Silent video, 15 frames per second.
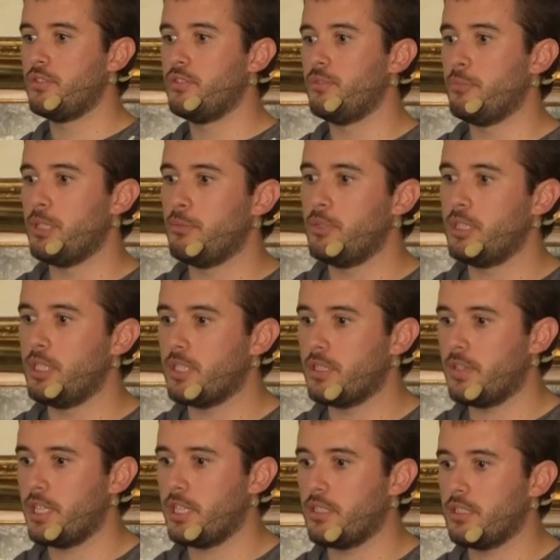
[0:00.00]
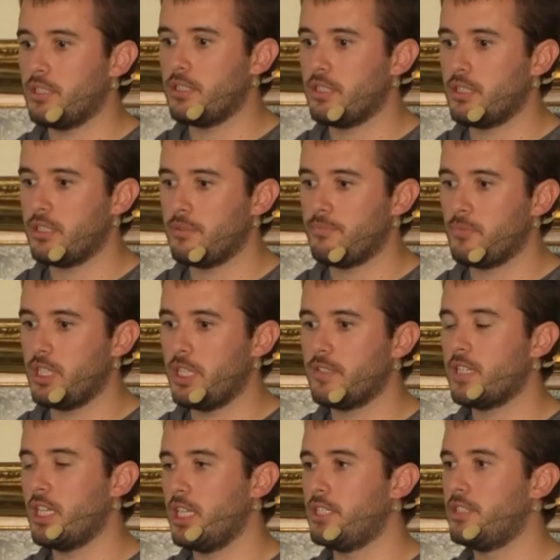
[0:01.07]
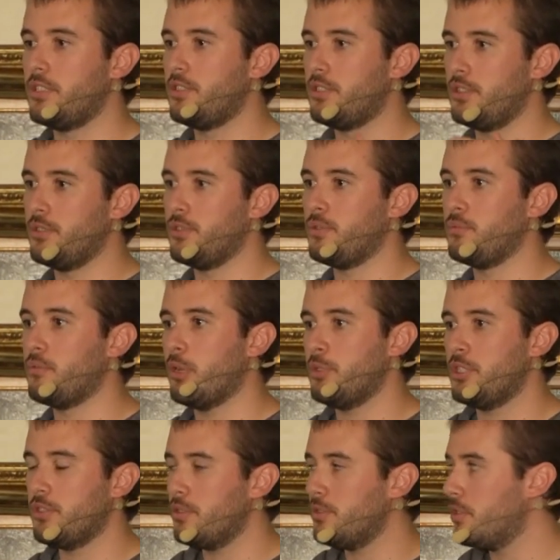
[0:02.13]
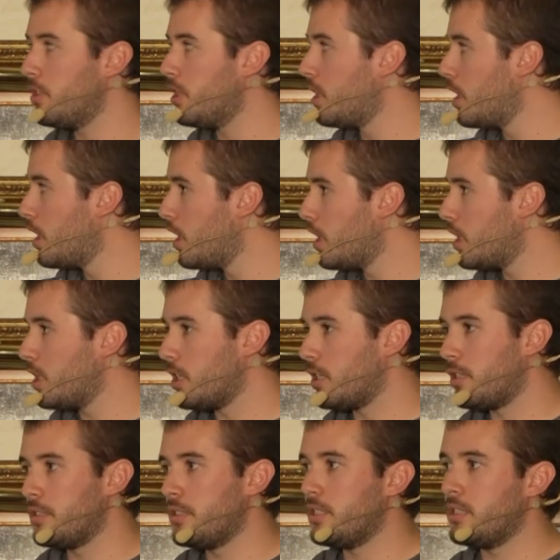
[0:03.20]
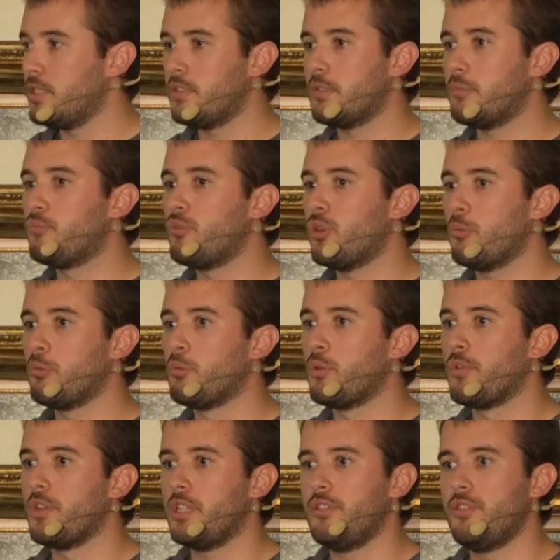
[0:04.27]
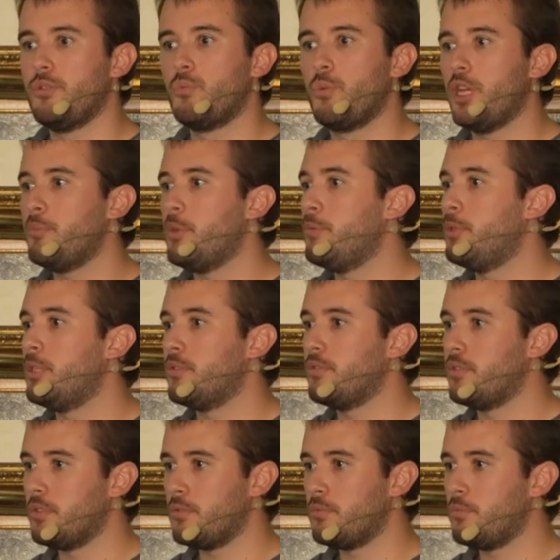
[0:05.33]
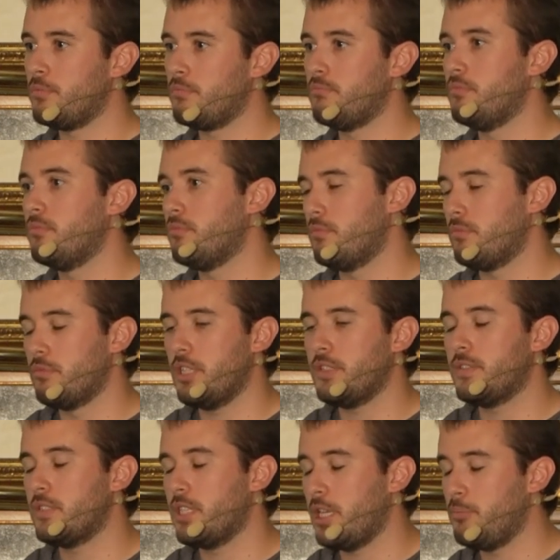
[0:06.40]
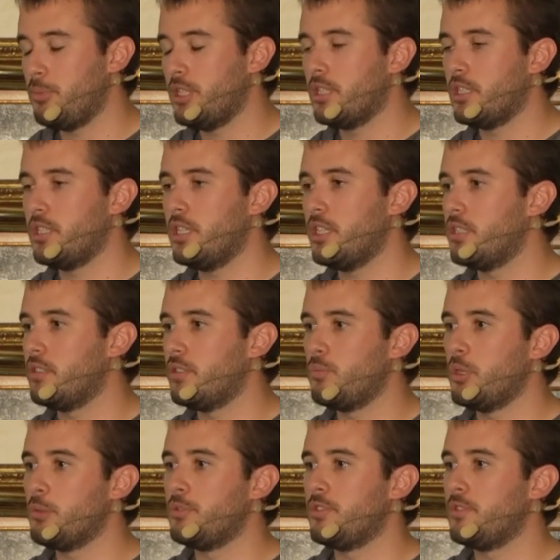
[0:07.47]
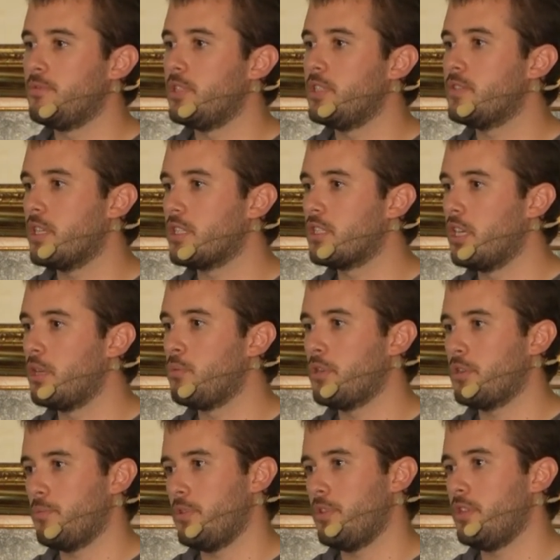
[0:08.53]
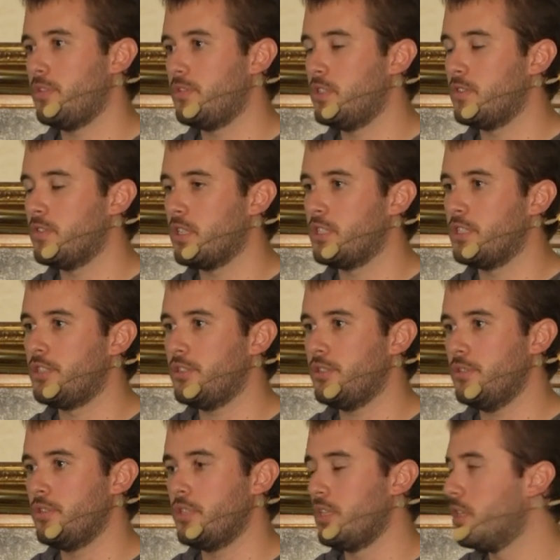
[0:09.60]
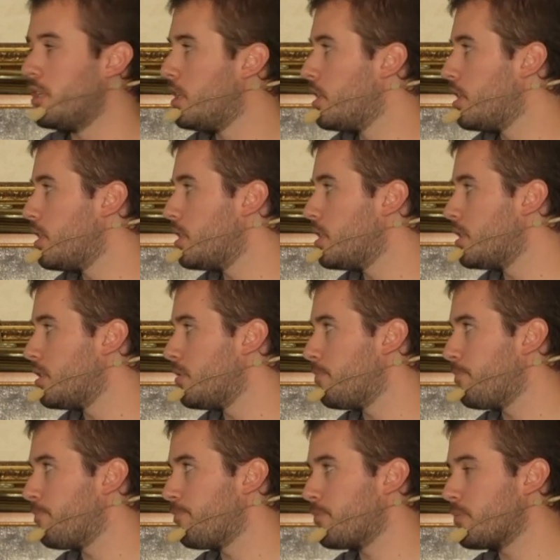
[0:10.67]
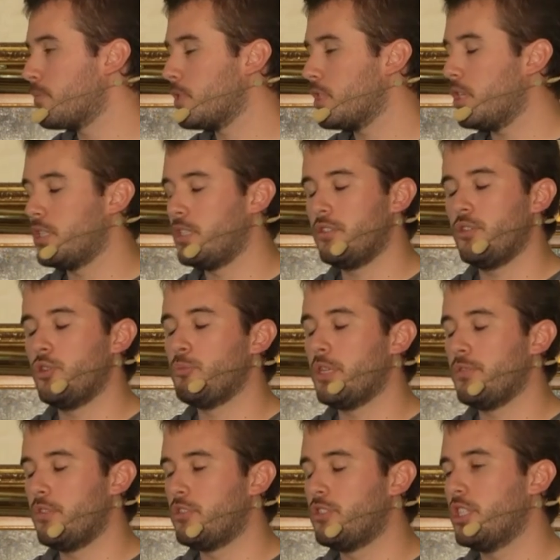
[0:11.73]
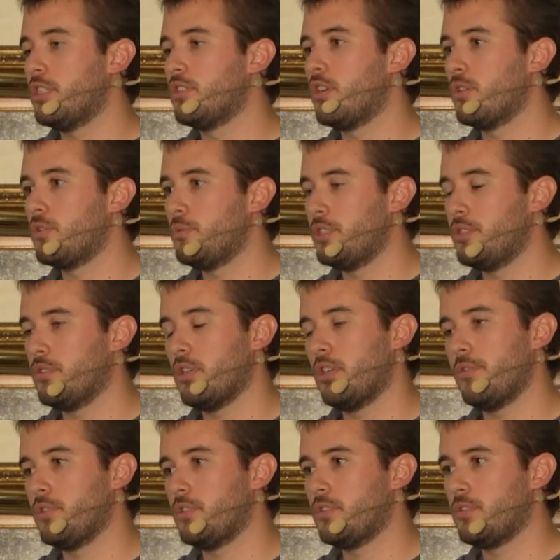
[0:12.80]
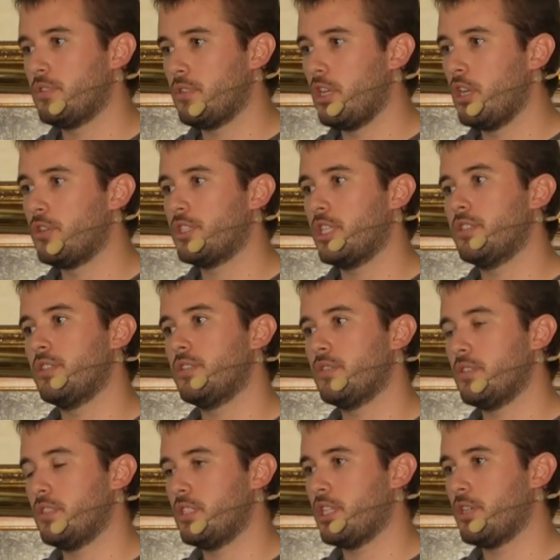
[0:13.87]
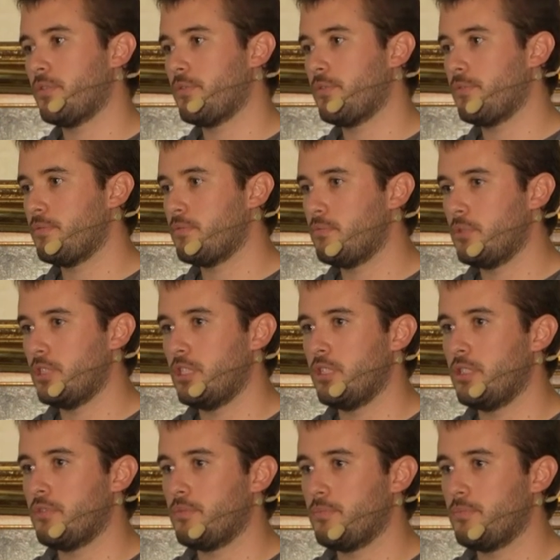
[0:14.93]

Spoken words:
maybe then escalate to Robinhood. It's probable that the REST API and the web interface actually work with this design too. I don't know about the changelog reader. I haven't looked at it enough right now.